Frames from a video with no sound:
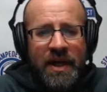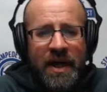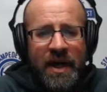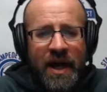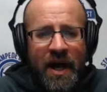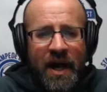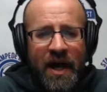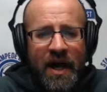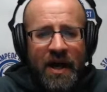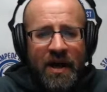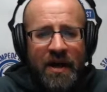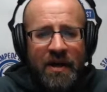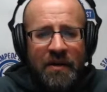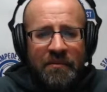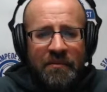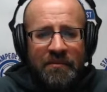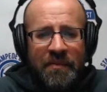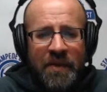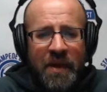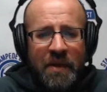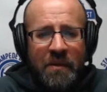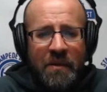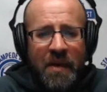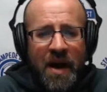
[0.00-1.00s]

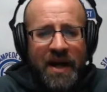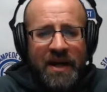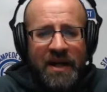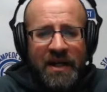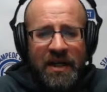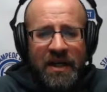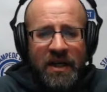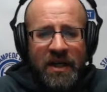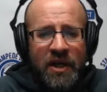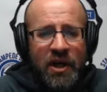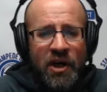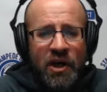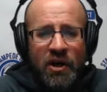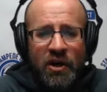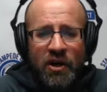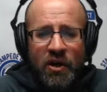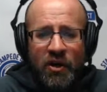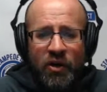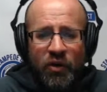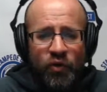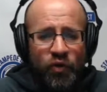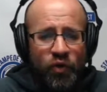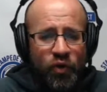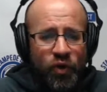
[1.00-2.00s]
Amani,
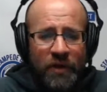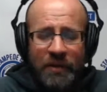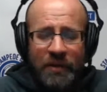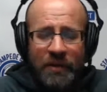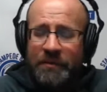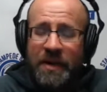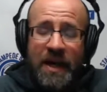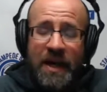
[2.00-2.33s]
man,